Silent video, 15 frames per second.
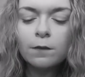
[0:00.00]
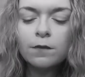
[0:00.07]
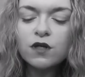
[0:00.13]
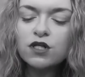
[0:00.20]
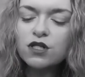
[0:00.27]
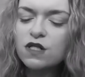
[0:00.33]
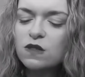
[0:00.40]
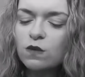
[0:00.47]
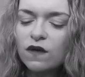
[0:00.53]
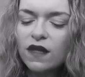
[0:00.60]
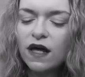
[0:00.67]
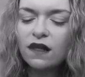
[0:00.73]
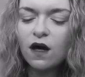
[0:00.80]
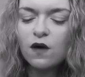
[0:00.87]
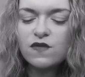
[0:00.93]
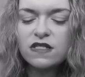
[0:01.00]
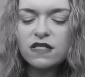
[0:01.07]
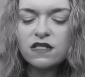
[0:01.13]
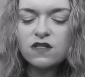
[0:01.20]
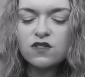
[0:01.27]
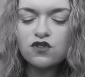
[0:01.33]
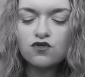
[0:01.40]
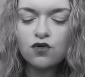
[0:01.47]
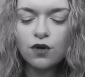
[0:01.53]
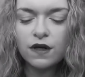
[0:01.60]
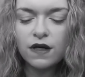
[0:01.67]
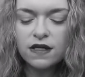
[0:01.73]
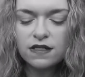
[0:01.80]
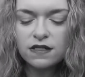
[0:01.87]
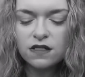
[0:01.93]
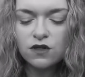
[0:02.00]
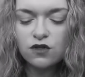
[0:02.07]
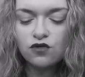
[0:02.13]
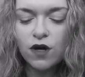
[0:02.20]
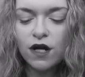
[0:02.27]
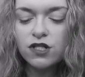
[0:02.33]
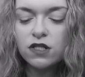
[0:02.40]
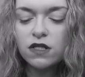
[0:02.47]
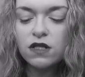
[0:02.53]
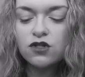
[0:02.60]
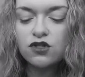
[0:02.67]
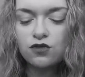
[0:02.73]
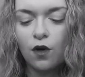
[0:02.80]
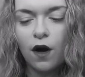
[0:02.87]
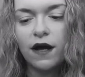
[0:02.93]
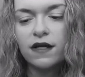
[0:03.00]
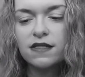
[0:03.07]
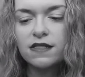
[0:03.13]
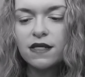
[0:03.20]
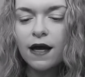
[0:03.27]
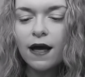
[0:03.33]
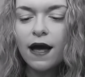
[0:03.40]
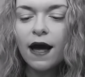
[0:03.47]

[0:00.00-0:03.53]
But just when their love is at its strongest, tragedy strikes.